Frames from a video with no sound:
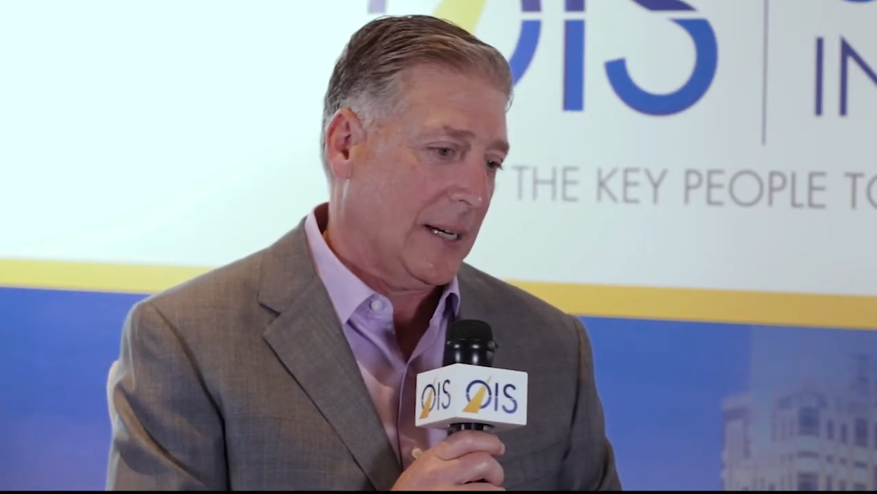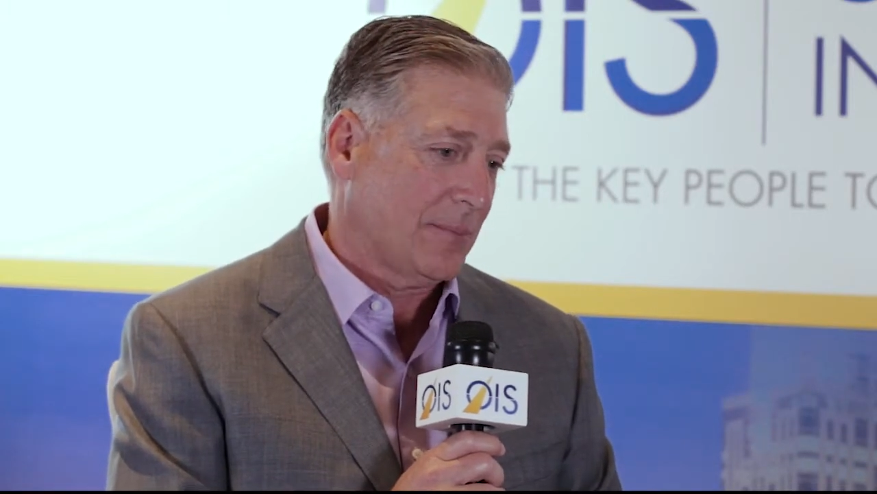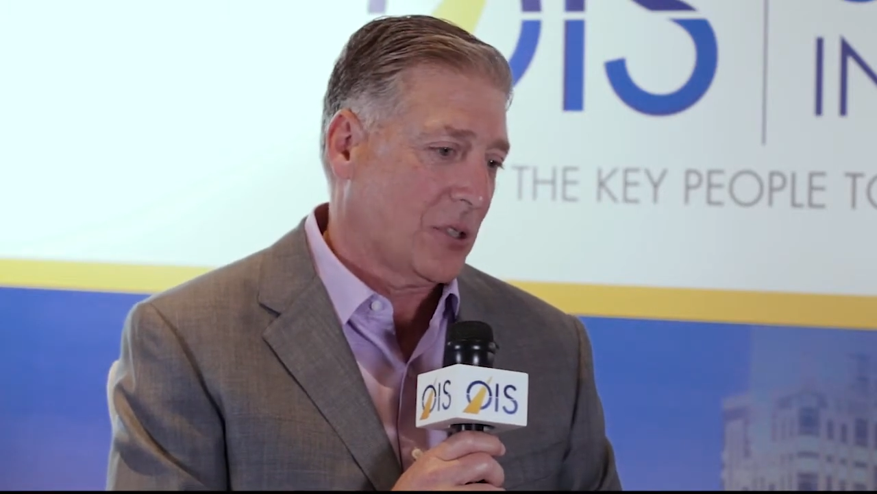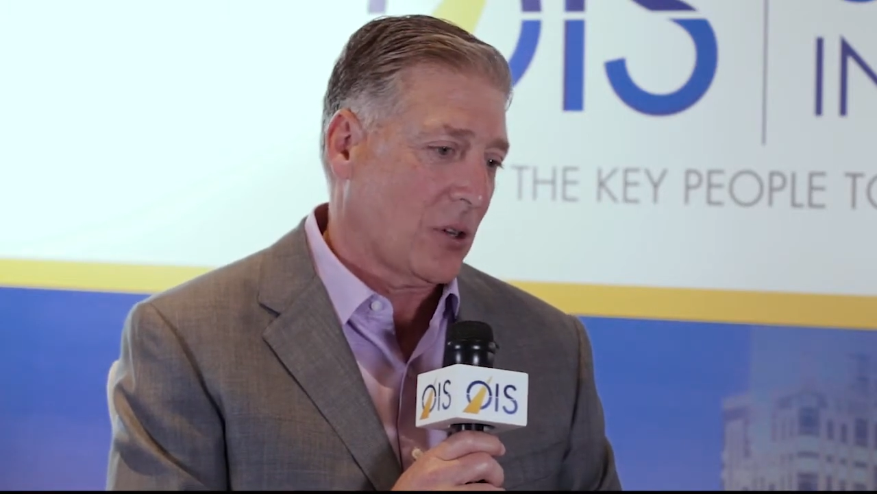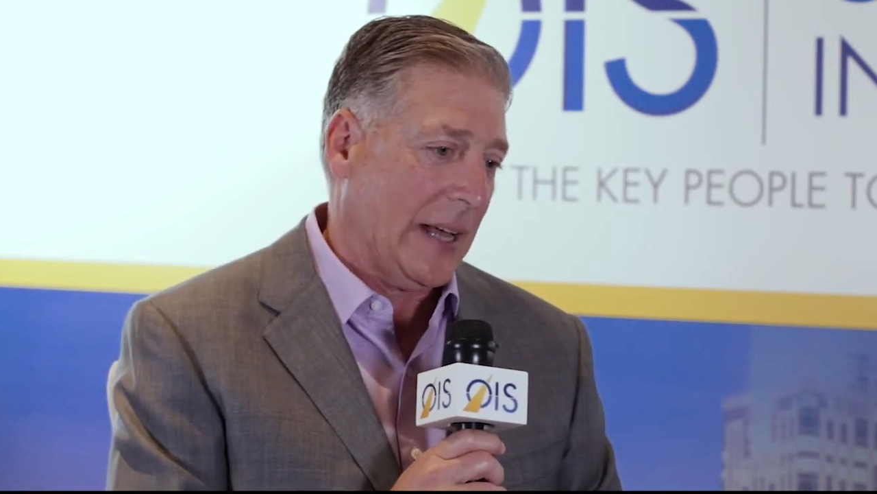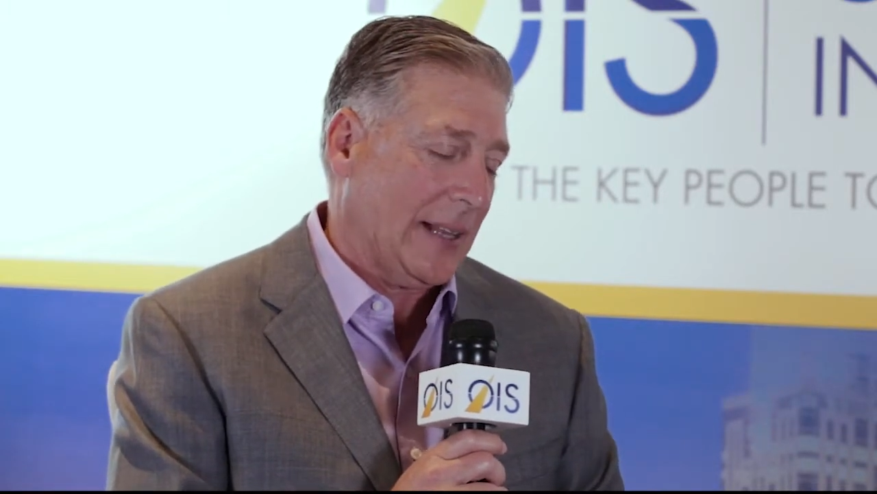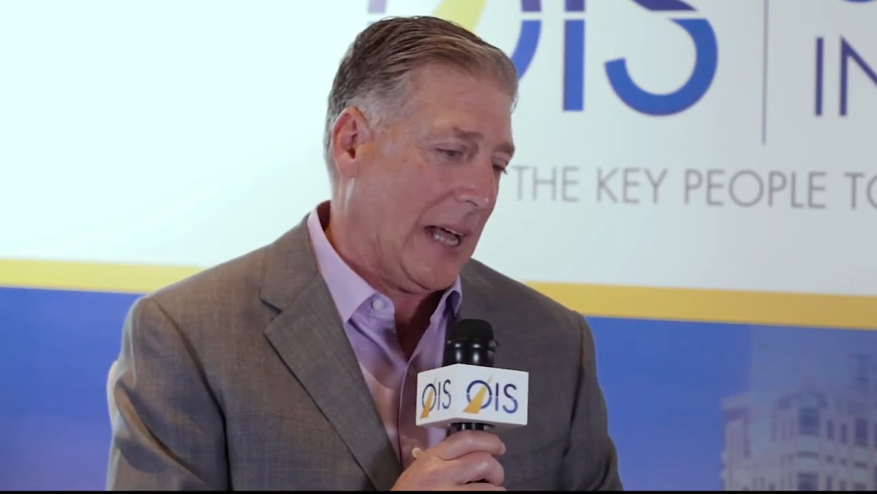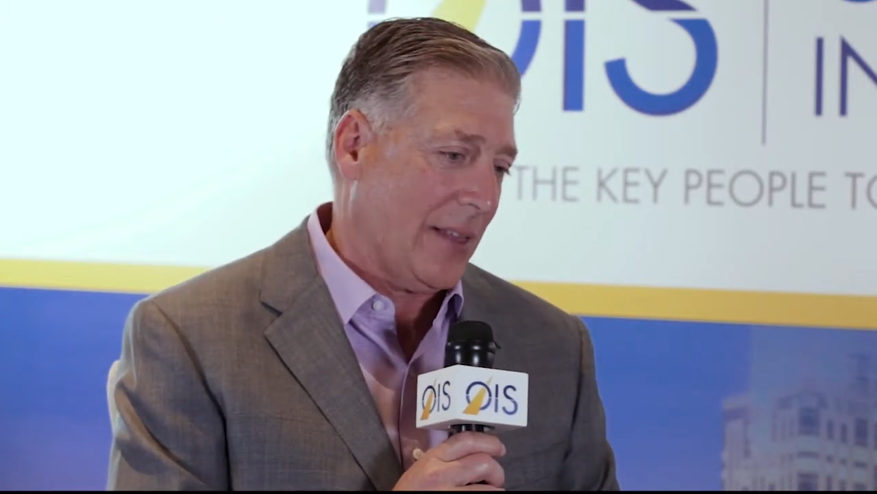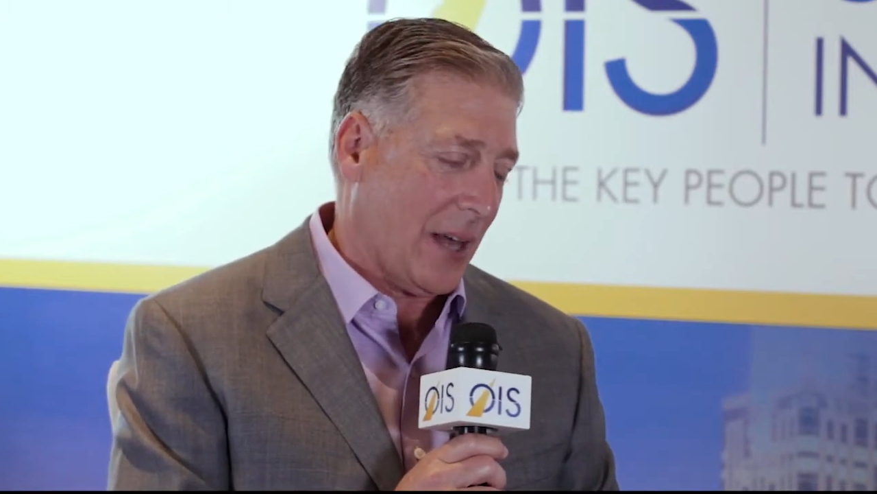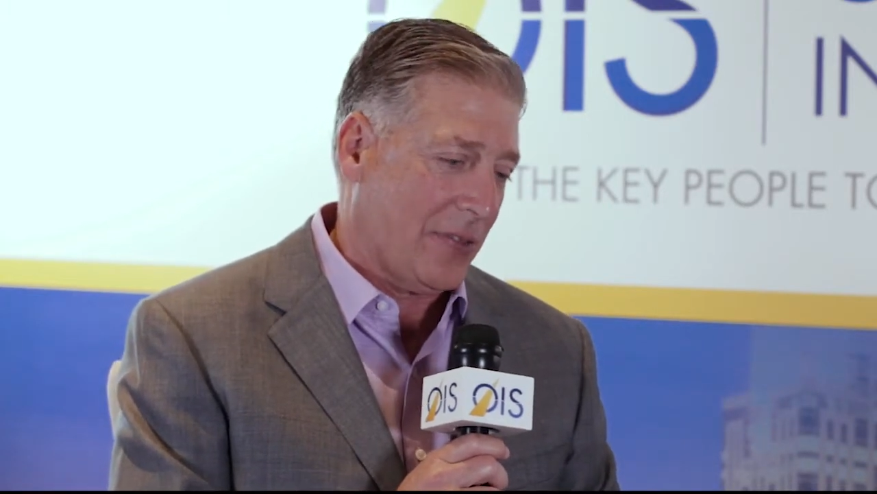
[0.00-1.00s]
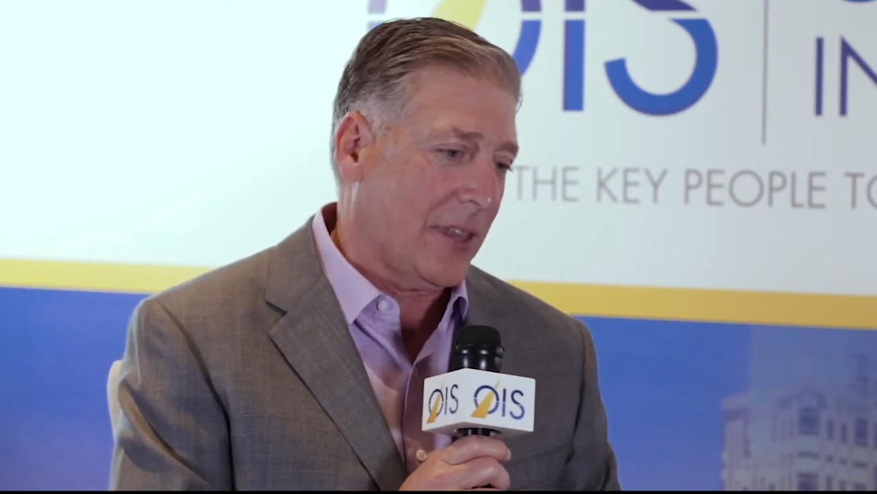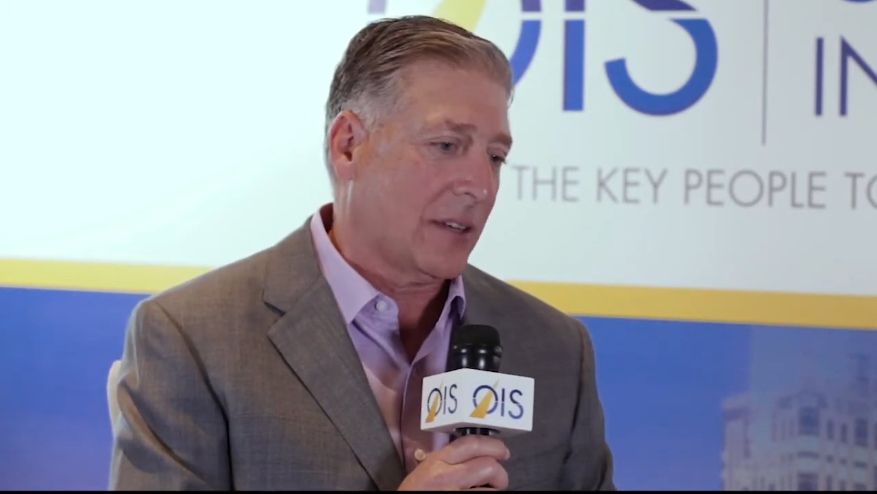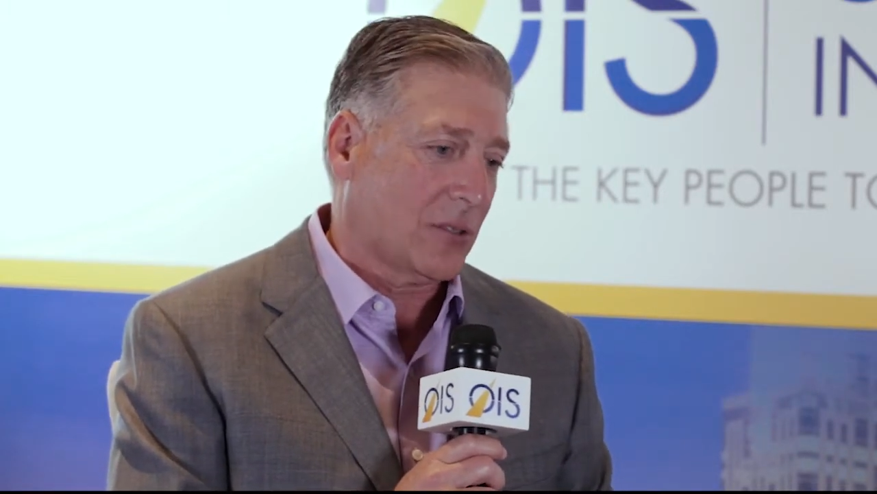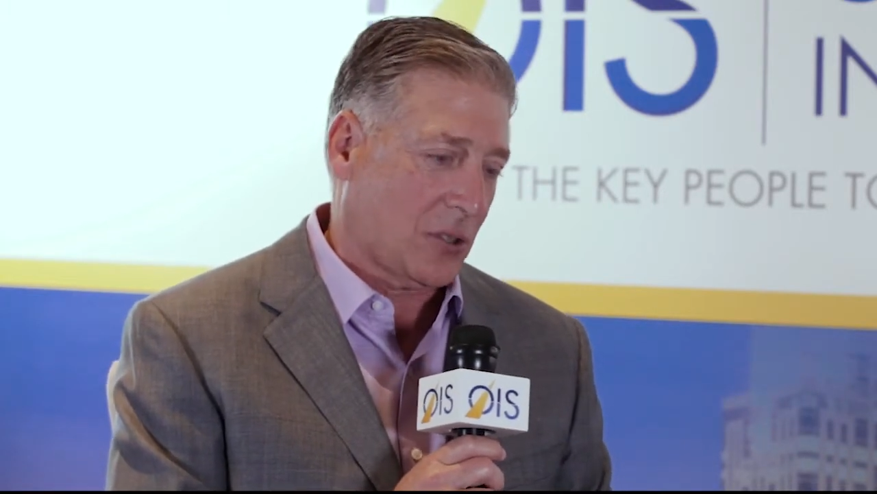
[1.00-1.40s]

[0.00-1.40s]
So I think